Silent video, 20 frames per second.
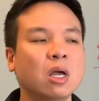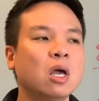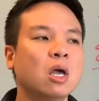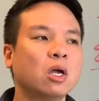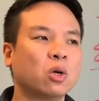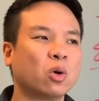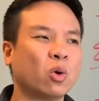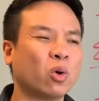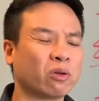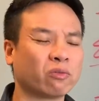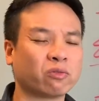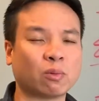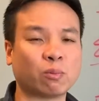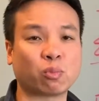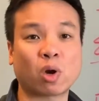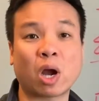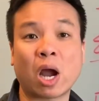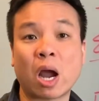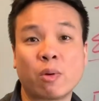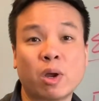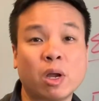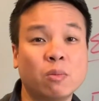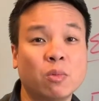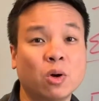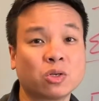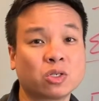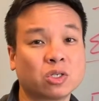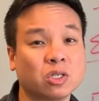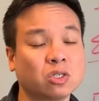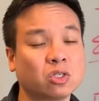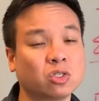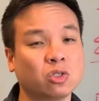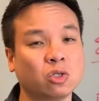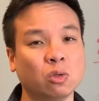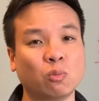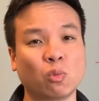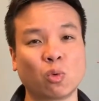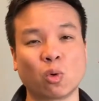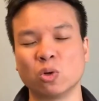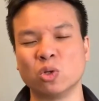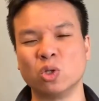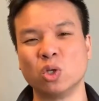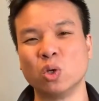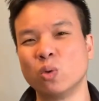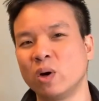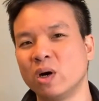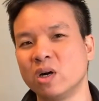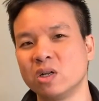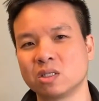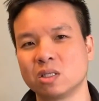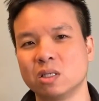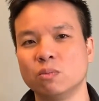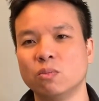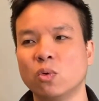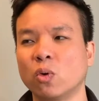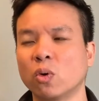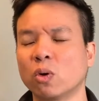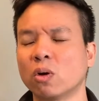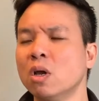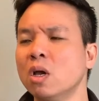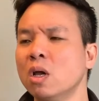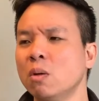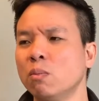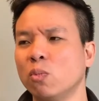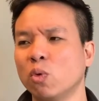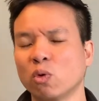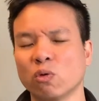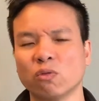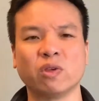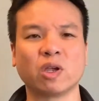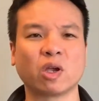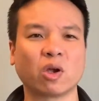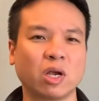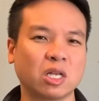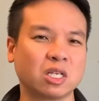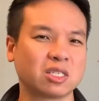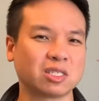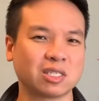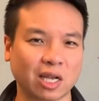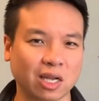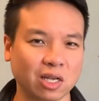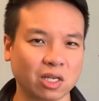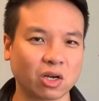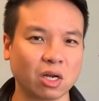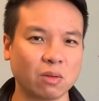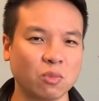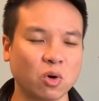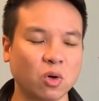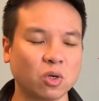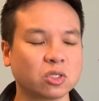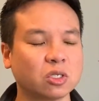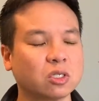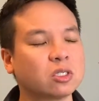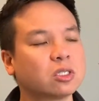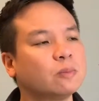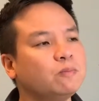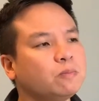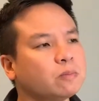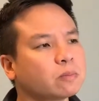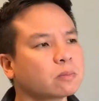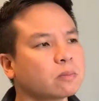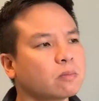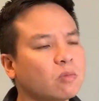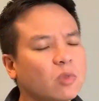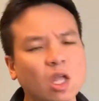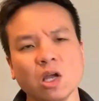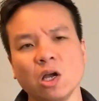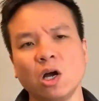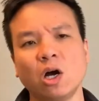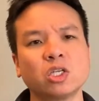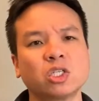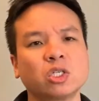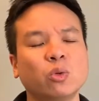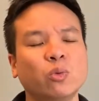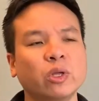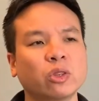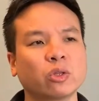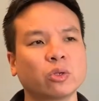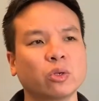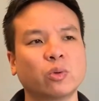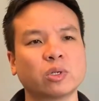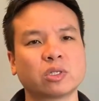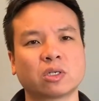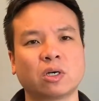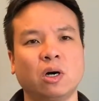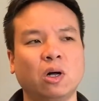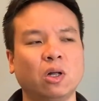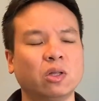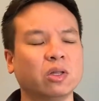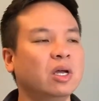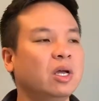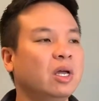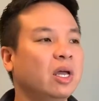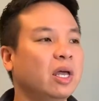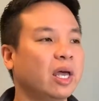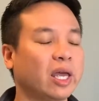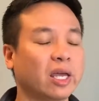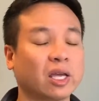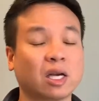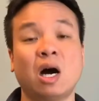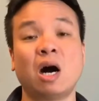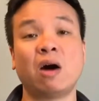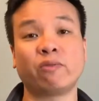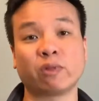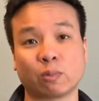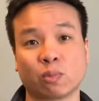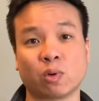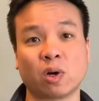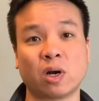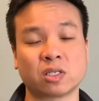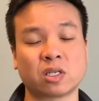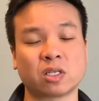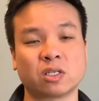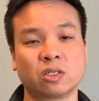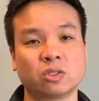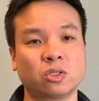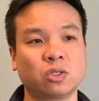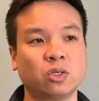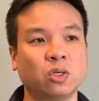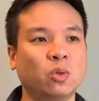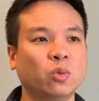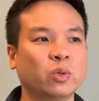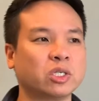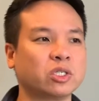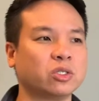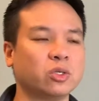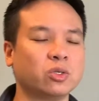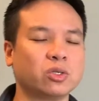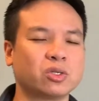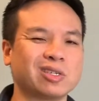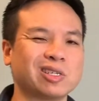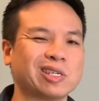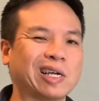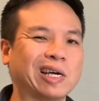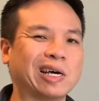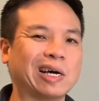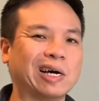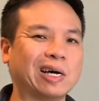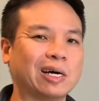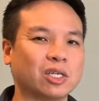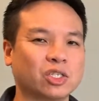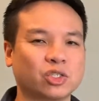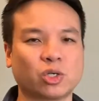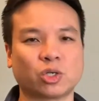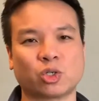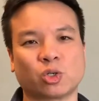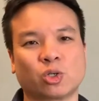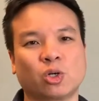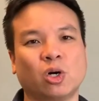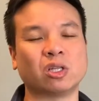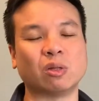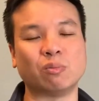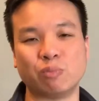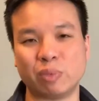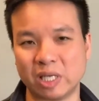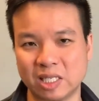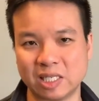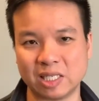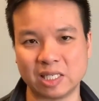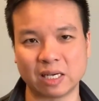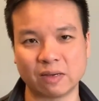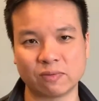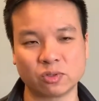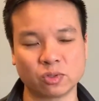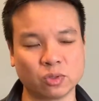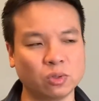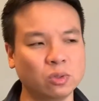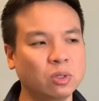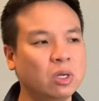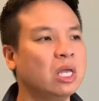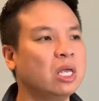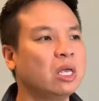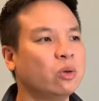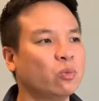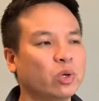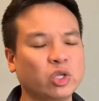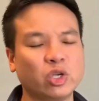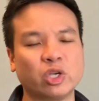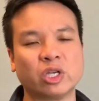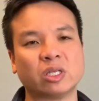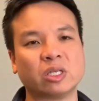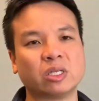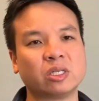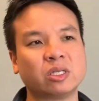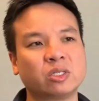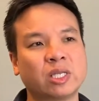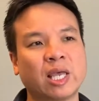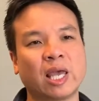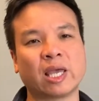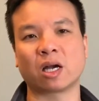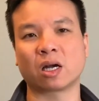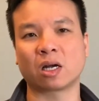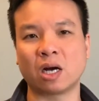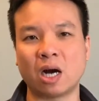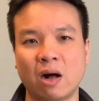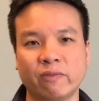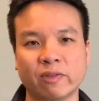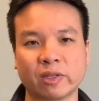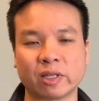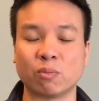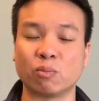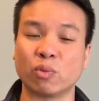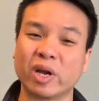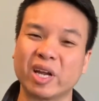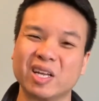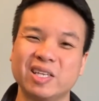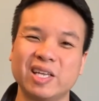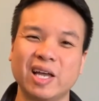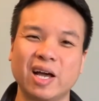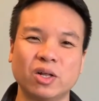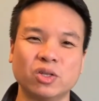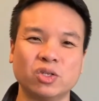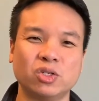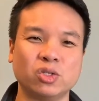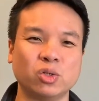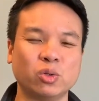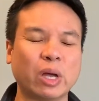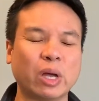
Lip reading: going from primary emotions to more nuanced and more varied secondary emotions. I also went through what's called a conflict processing tool, which uses a structure called the BTF tool, when you can take a conflict and break it down to a